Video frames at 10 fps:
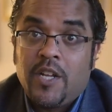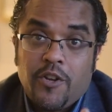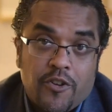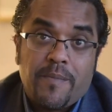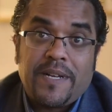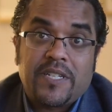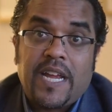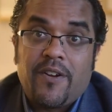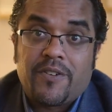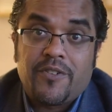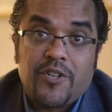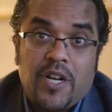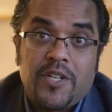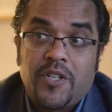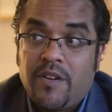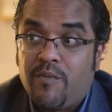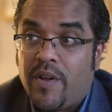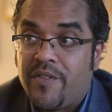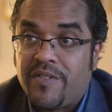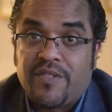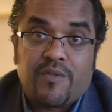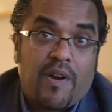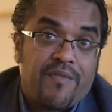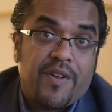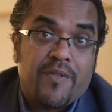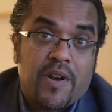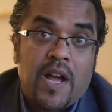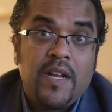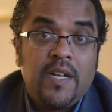You're the best character judge of whether this is right for you or not.